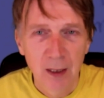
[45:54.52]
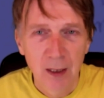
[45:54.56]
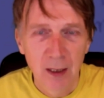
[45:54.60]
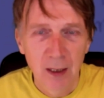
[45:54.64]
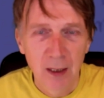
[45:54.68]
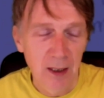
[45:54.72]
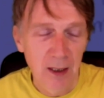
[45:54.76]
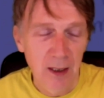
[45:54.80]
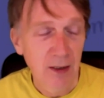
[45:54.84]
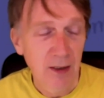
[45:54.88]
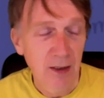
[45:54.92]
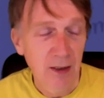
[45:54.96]

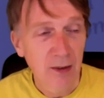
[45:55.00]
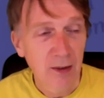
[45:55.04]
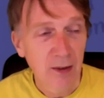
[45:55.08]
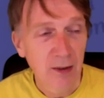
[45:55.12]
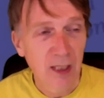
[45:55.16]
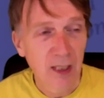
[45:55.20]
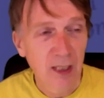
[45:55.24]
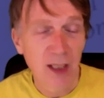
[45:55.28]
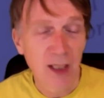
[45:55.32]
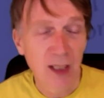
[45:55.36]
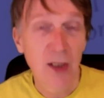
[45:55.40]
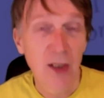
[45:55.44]
and
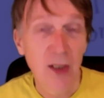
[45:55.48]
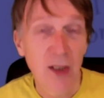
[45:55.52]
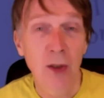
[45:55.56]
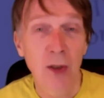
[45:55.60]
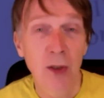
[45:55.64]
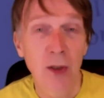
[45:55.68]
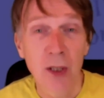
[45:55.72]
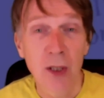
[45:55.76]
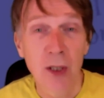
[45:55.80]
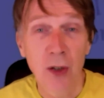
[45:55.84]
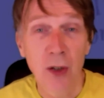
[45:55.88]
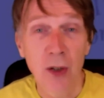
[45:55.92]
then you're
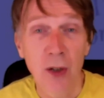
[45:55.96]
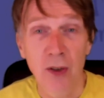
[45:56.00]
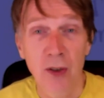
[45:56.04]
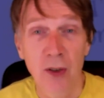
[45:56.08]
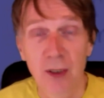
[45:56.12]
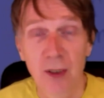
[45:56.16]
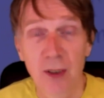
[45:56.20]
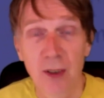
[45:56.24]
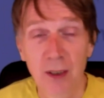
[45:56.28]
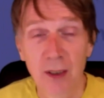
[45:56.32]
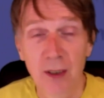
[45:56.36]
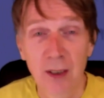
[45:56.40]
not,
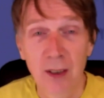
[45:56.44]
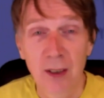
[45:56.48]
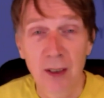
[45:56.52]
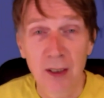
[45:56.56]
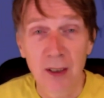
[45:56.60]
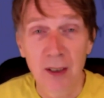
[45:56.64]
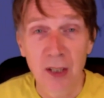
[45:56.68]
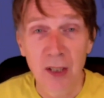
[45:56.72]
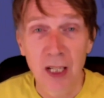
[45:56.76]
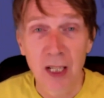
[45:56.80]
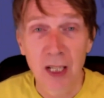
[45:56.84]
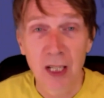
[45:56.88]

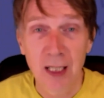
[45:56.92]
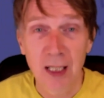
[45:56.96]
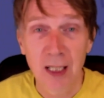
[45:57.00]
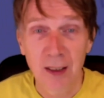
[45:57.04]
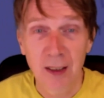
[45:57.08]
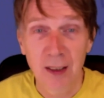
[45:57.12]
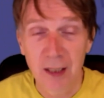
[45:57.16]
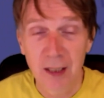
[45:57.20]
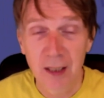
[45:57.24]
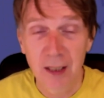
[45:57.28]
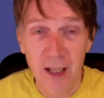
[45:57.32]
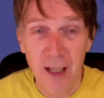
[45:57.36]
say,
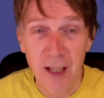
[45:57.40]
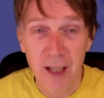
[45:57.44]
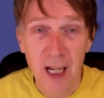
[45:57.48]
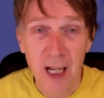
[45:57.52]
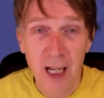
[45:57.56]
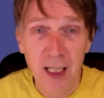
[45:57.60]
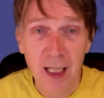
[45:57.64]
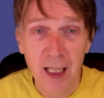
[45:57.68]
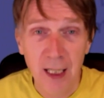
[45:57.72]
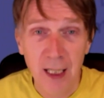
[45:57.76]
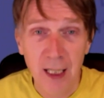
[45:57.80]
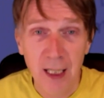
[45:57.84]

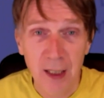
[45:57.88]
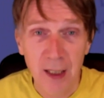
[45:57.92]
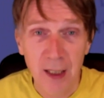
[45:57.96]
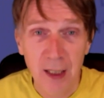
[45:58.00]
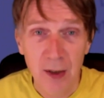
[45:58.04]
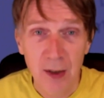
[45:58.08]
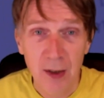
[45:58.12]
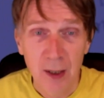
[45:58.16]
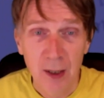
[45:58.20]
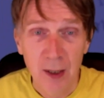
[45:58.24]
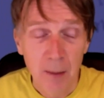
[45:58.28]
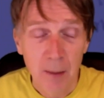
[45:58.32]
denying
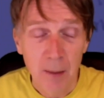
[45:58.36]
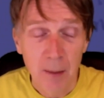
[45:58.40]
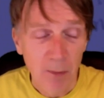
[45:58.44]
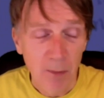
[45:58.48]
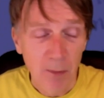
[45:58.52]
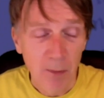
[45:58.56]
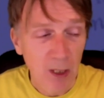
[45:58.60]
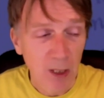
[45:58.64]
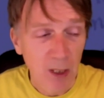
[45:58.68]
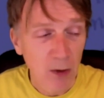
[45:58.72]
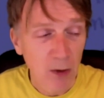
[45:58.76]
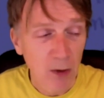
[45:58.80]
it.
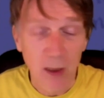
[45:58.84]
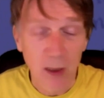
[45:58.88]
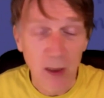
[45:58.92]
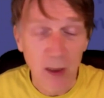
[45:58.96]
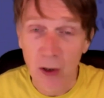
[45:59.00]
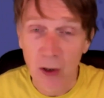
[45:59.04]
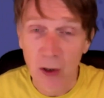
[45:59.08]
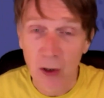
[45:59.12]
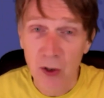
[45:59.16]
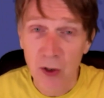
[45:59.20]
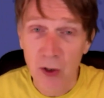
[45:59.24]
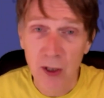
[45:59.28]
No, you're
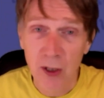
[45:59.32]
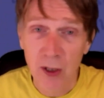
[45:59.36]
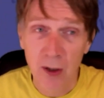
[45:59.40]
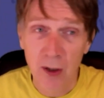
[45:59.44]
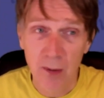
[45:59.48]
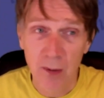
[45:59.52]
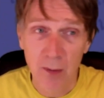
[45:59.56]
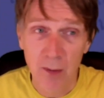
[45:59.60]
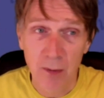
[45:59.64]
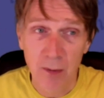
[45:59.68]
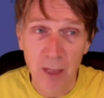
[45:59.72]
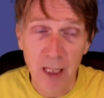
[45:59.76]
also
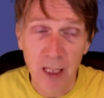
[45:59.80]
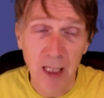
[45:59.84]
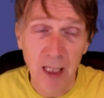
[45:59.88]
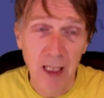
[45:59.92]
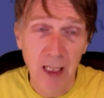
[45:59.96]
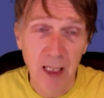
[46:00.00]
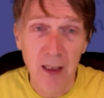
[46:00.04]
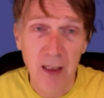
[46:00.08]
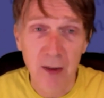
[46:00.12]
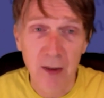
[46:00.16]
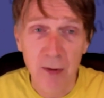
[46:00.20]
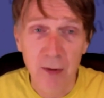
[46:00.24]
not
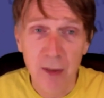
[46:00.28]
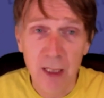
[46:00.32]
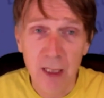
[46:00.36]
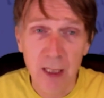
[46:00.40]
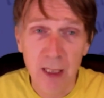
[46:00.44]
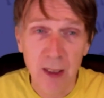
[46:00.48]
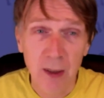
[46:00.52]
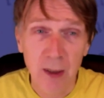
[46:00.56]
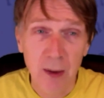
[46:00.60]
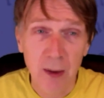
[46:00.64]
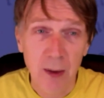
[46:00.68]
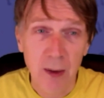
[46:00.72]
making it
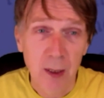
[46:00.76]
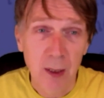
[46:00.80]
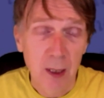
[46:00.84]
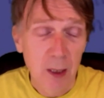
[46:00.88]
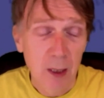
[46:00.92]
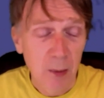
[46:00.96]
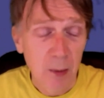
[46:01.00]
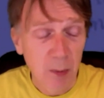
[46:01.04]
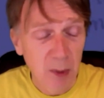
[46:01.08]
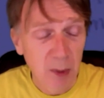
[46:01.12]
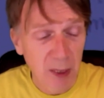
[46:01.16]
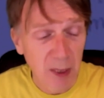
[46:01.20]
real,
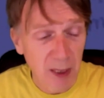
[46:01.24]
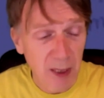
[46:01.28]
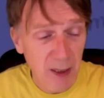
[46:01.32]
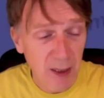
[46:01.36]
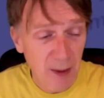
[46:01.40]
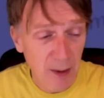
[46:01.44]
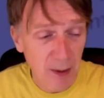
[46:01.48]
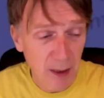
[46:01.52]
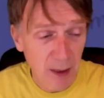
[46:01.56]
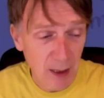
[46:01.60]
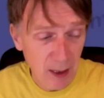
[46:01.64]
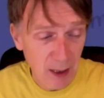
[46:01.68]

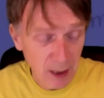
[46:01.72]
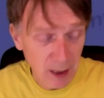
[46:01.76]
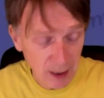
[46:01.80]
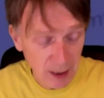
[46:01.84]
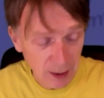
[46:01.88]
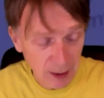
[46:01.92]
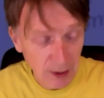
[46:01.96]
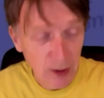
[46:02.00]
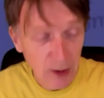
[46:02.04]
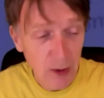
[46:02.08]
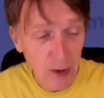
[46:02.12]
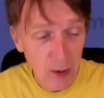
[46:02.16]
but
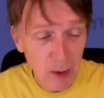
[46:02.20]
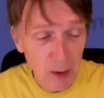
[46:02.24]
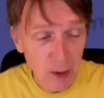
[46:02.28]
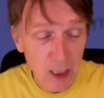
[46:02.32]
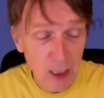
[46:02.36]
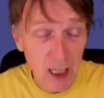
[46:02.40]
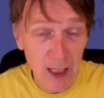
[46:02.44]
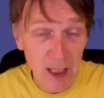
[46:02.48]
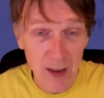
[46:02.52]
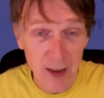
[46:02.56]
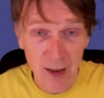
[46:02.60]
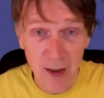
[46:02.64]

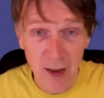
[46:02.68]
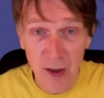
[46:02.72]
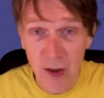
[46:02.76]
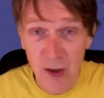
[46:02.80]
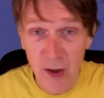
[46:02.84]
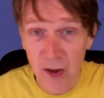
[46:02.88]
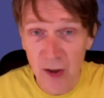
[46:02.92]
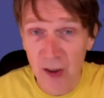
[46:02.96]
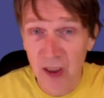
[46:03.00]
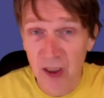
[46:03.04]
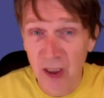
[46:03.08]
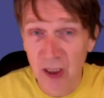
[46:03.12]

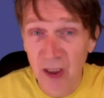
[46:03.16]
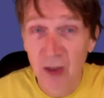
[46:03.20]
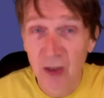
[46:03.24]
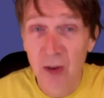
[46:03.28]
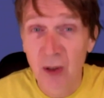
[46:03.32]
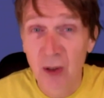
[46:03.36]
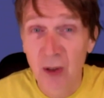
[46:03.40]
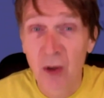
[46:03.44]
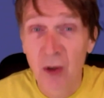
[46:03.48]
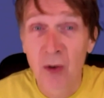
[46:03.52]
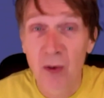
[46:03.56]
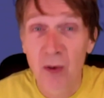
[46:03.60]
you
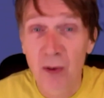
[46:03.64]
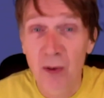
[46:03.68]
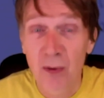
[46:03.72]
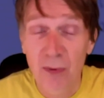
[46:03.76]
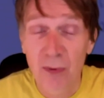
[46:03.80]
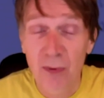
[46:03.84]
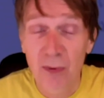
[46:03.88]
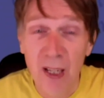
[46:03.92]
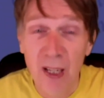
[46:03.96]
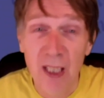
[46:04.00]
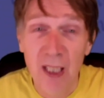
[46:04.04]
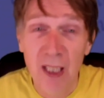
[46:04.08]
don't
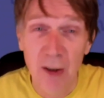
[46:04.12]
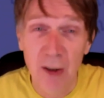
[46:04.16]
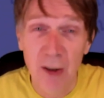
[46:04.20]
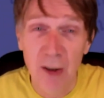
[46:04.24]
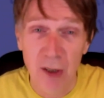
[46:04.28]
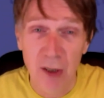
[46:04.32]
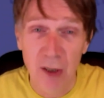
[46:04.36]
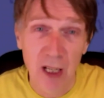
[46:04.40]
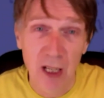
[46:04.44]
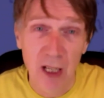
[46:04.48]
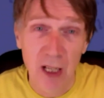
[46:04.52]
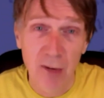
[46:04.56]
defend
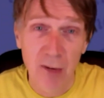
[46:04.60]
yourself